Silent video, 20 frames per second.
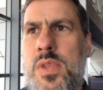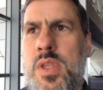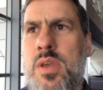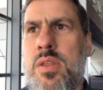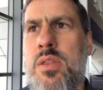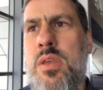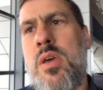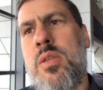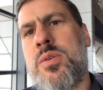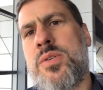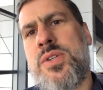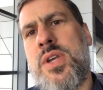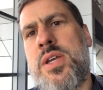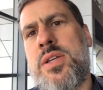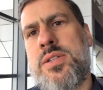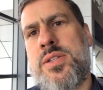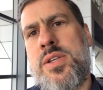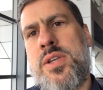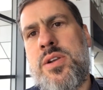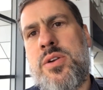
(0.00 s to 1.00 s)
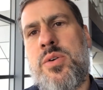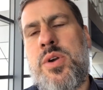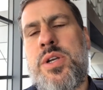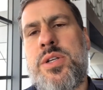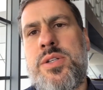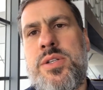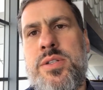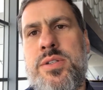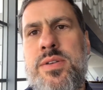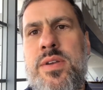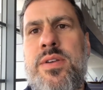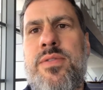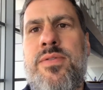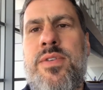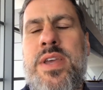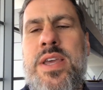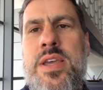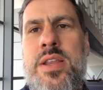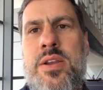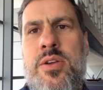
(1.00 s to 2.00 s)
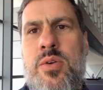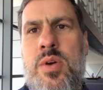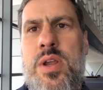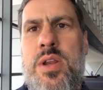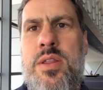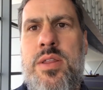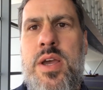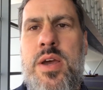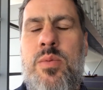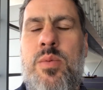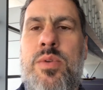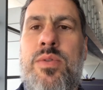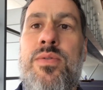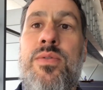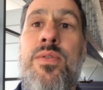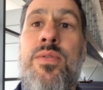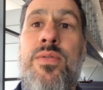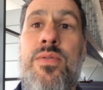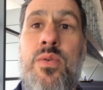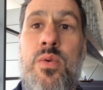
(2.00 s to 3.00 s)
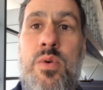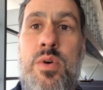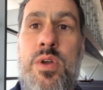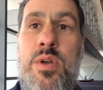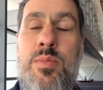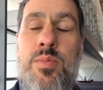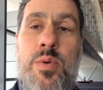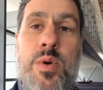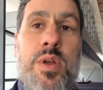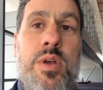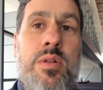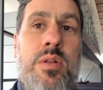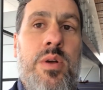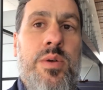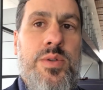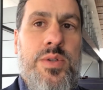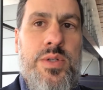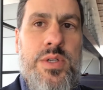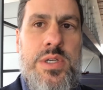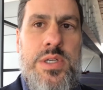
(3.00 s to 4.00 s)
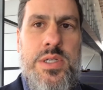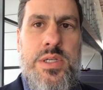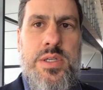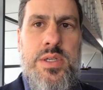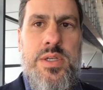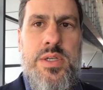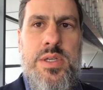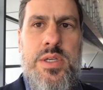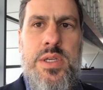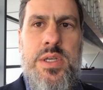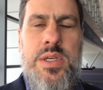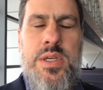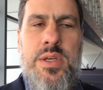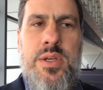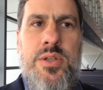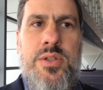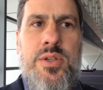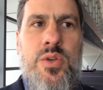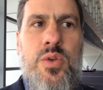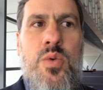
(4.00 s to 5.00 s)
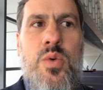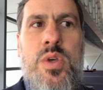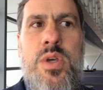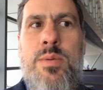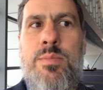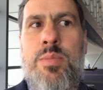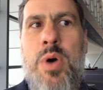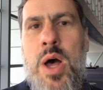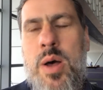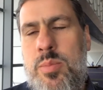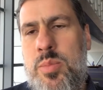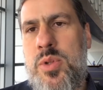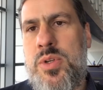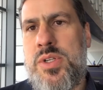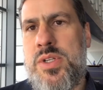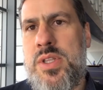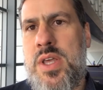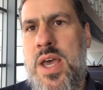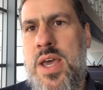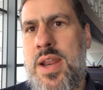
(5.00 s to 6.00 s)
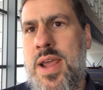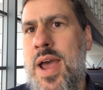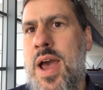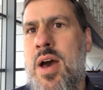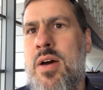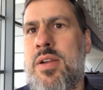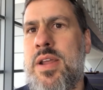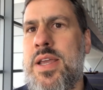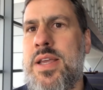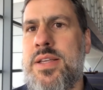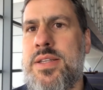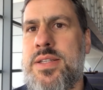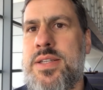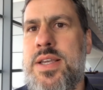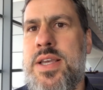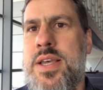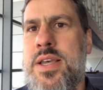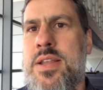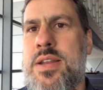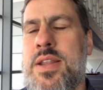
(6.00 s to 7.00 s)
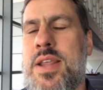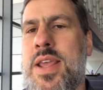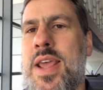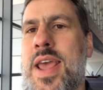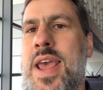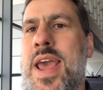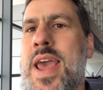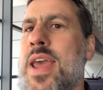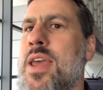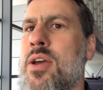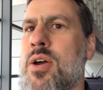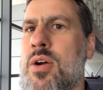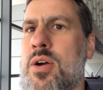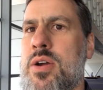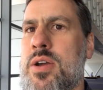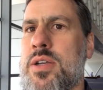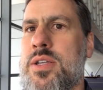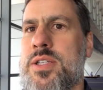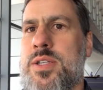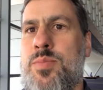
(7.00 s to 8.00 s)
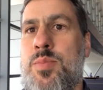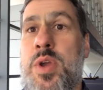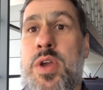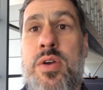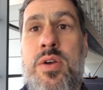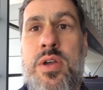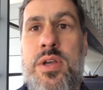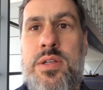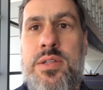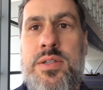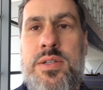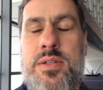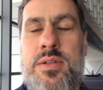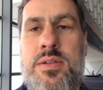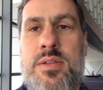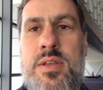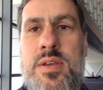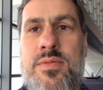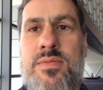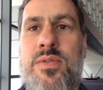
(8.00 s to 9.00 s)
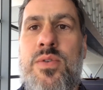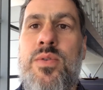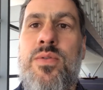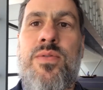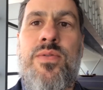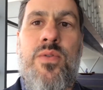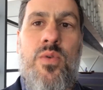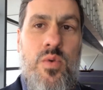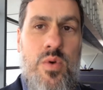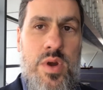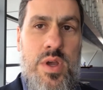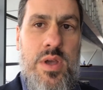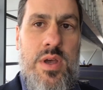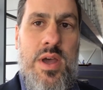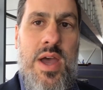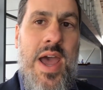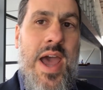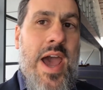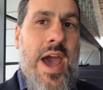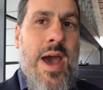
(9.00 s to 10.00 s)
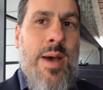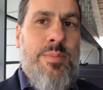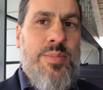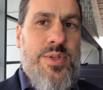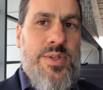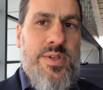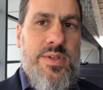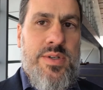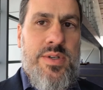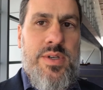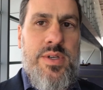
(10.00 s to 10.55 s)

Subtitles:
The other side of the integration is they've integrated that with Vuforia pretty closely. So you can publish that out as an AR experience that Vuforia apps